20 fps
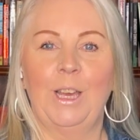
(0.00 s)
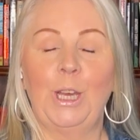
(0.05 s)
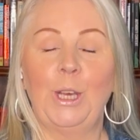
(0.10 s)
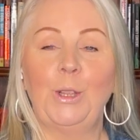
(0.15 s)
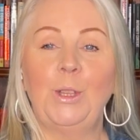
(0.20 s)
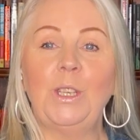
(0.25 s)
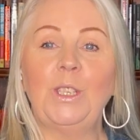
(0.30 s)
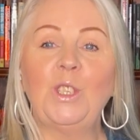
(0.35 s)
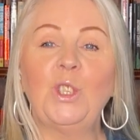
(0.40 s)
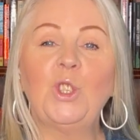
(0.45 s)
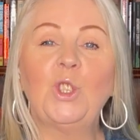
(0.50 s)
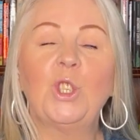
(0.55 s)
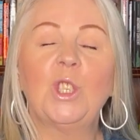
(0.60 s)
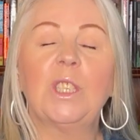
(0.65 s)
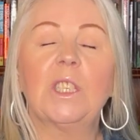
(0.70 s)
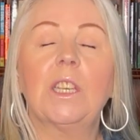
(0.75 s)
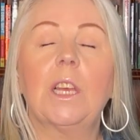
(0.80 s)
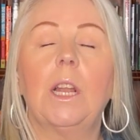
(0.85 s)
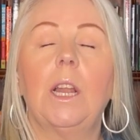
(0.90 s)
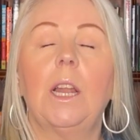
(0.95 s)
This is
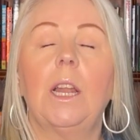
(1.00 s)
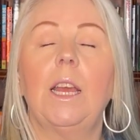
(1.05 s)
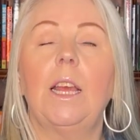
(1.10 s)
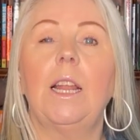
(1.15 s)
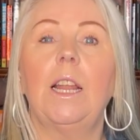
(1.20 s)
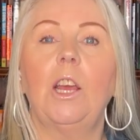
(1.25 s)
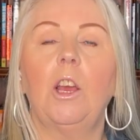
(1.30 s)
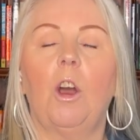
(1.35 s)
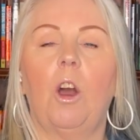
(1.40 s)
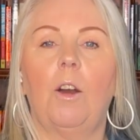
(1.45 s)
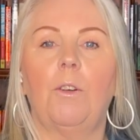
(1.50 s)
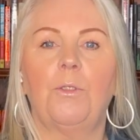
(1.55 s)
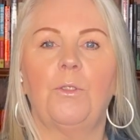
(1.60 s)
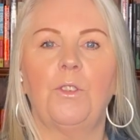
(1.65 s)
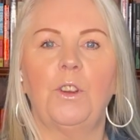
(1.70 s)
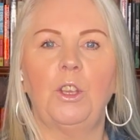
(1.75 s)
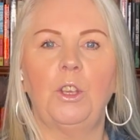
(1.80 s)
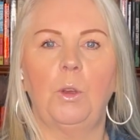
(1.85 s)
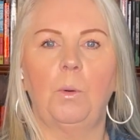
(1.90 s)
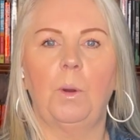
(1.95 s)
just clearly
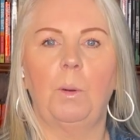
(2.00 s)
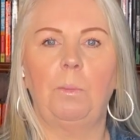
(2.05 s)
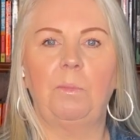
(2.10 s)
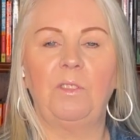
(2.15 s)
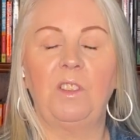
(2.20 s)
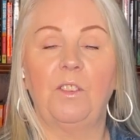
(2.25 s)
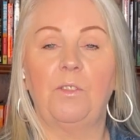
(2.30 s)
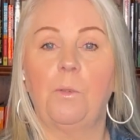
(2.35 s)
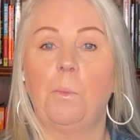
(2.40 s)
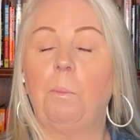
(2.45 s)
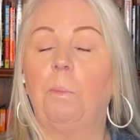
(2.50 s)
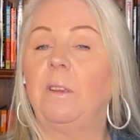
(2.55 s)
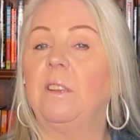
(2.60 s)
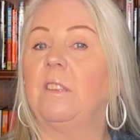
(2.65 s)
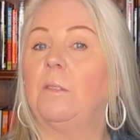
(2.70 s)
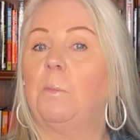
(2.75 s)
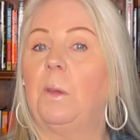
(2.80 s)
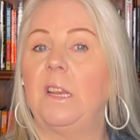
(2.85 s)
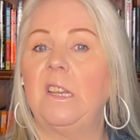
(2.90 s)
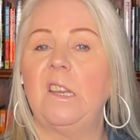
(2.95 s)
offering you a different
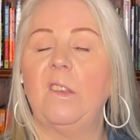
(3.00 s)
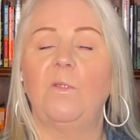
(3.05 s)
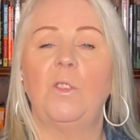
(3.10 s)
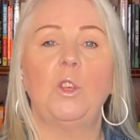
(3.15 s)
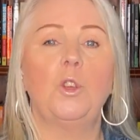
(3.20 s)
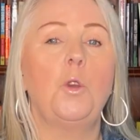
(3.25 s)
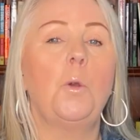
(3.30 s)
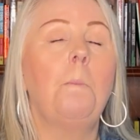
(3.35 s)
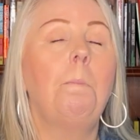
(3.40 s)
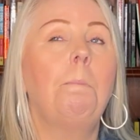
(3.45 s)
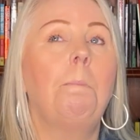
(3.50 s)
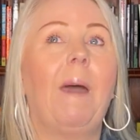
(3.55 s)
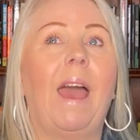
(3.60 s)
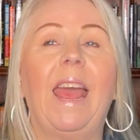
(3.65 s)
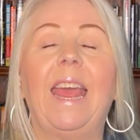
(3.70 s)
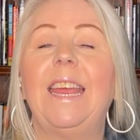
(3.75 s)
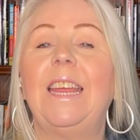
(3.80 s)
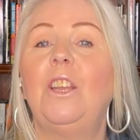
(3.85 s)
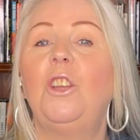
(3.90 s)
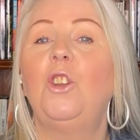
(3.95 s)
perspective that you
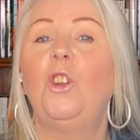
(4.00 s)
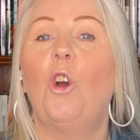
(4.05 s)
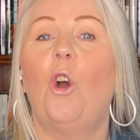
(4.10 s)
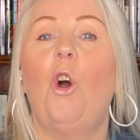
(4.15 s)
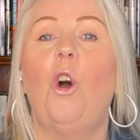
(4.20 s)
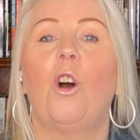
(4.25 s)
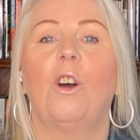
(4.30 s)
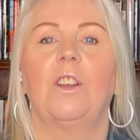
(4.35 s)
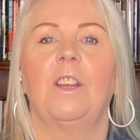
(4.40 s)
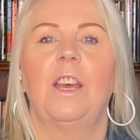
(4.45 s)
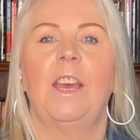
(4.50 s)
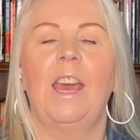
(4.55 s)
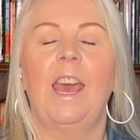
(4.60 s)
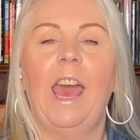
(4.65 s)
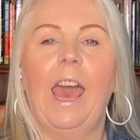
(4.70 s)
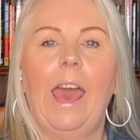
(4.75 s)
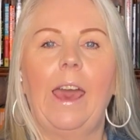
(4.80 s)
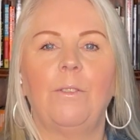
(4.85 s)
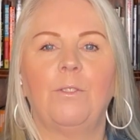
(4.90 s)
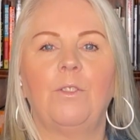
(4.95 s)
may not
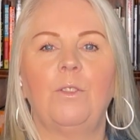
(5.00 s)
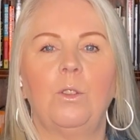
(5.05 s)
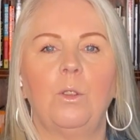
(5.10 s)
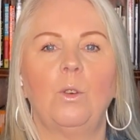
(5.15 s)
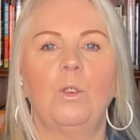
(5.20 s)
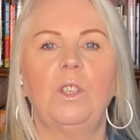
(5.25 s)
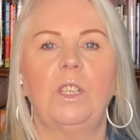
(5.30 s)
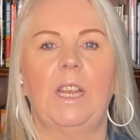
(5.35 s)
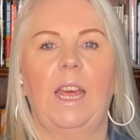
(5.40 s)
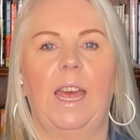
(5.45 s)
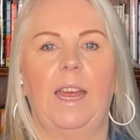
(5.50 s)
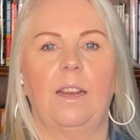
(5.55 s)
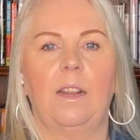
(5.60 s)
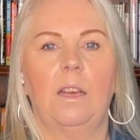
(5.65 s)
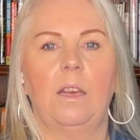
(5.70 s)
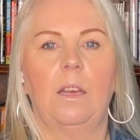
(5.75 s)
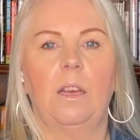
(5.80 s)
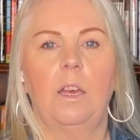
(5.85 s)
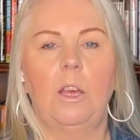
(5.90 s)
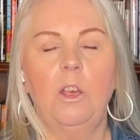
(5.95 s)
have looked at.
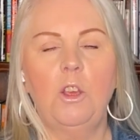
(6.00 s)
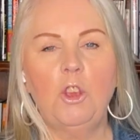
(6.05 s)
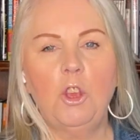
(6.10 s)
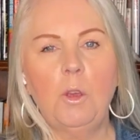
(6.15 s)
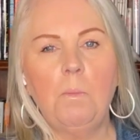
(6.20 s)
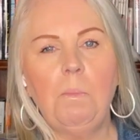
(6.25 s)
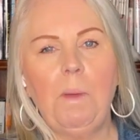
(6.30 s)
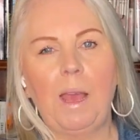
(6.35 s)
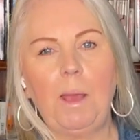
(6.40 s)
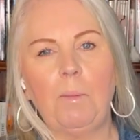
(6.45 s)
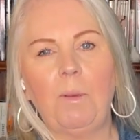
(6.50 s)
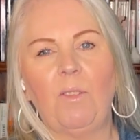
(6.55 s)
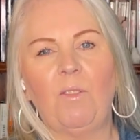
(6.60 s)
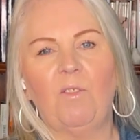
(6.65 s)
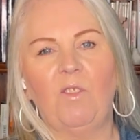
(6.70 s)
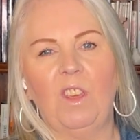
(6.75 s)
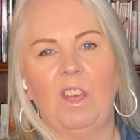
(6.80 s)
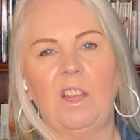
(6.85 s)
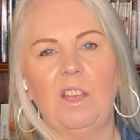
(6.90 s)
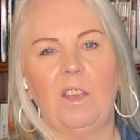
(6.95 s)
You may be
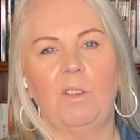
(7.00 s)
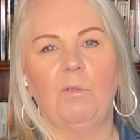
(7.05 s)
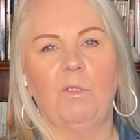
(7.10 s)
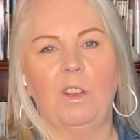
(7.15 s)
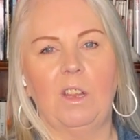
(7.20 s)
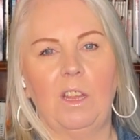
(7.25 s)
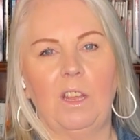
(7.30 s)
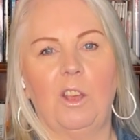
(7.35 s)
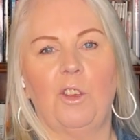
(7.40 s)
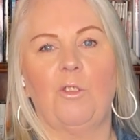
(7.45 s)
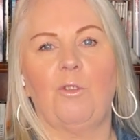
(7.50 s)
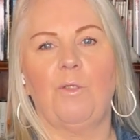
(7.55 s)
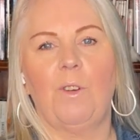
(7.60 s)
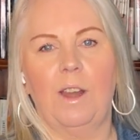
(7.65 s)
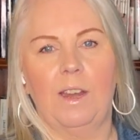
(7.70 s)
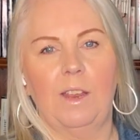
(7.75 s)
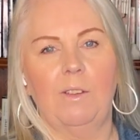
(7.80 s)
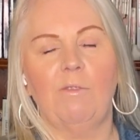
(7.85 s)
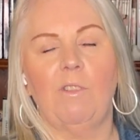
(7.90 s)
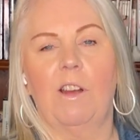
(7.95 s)
feeling really
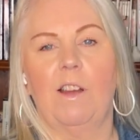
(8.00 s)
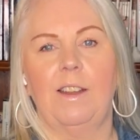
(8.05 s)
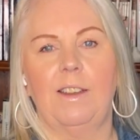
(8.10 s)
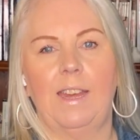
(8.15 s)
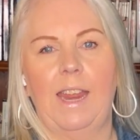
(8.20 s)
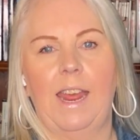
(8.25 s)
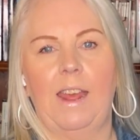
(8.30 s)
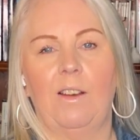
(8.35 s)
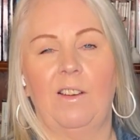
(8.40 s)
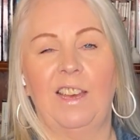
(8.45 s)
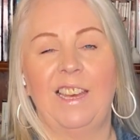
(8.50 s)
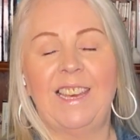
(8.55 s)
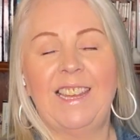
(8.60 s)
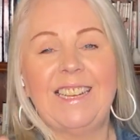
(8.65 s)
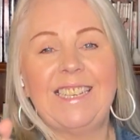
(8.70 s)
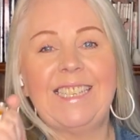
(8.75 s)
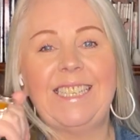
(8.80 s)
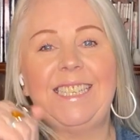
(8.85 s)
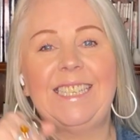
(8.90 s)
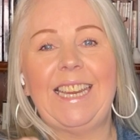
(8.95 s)
cruddy right now,
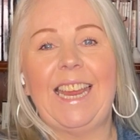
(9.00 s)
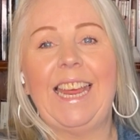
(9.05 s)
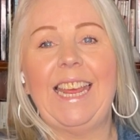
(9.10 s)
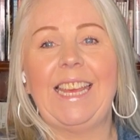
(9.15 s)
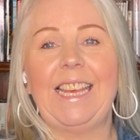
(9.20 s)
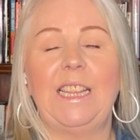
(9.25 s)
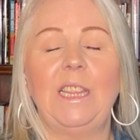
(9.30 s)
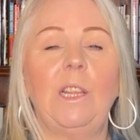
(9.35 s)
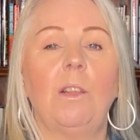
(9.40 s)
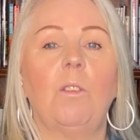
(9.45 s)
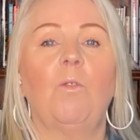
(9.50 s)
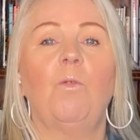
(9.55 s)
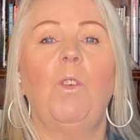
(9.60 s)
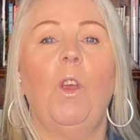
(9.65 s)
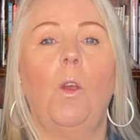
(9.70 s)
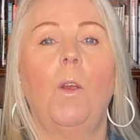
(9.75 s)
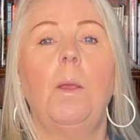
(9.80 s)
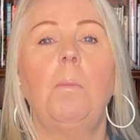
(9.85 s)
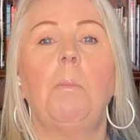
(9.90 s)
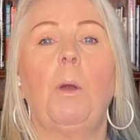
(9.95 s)
today, in this
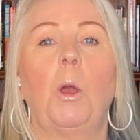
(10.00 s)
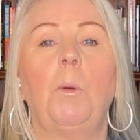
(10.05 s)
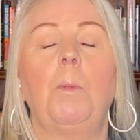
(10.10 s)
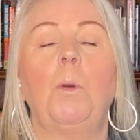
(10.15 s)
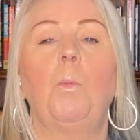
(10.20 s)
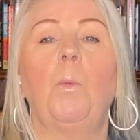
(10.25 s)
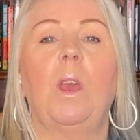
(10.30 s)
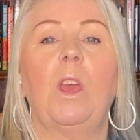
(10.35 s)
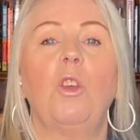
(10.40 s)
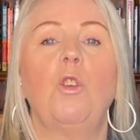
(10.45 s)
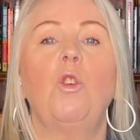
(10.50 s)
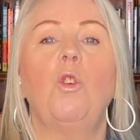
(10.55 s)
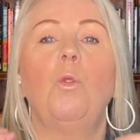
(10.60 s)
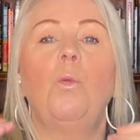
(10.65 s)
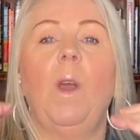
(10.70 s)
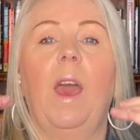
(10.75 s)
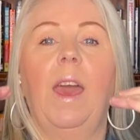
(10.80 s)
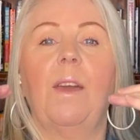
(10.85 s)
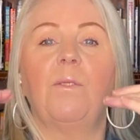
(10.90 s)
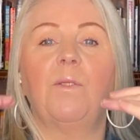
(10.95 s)
very moment where you
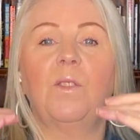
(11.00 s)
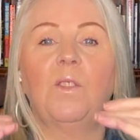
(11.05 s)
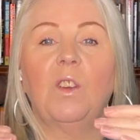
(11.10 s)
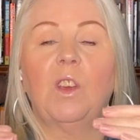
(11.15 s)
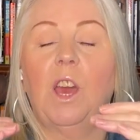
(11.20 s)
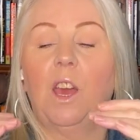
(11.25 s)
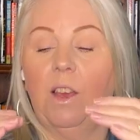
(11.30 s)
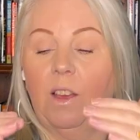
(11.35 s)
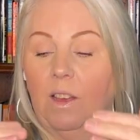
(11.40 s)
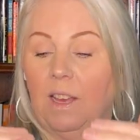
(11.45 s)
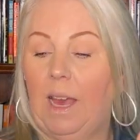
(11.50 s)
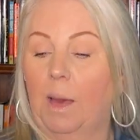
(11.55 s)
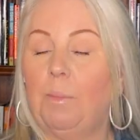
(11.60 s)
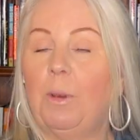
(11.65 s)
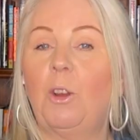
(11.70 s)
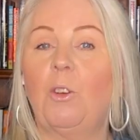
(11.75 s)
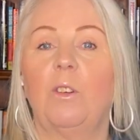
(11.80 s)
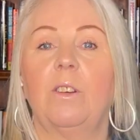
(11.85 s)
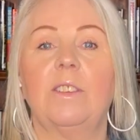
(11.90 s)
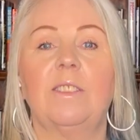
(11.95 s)
have come
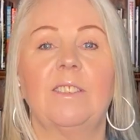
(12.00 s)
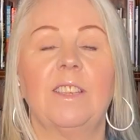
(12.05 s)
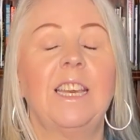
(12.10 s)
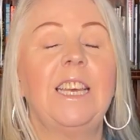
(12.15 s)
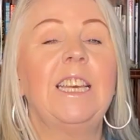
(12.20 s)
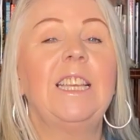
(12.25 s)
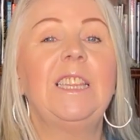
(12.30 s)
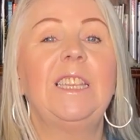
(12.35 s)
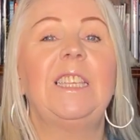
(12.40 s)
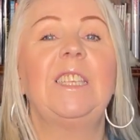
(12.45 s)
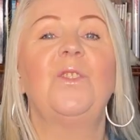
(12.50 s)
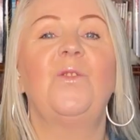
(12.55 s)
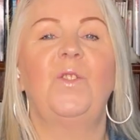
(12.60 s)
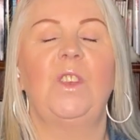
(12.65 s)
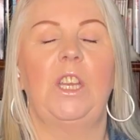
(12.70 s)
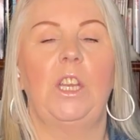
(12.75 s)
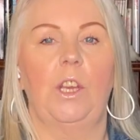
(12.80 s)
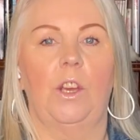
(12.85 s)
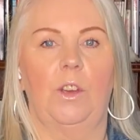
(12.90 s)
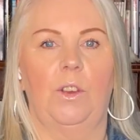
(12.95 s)
across this
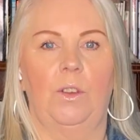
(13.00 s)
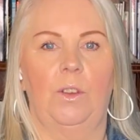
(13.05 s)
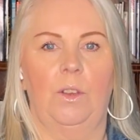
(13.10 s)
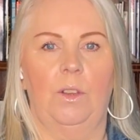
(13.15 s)
video.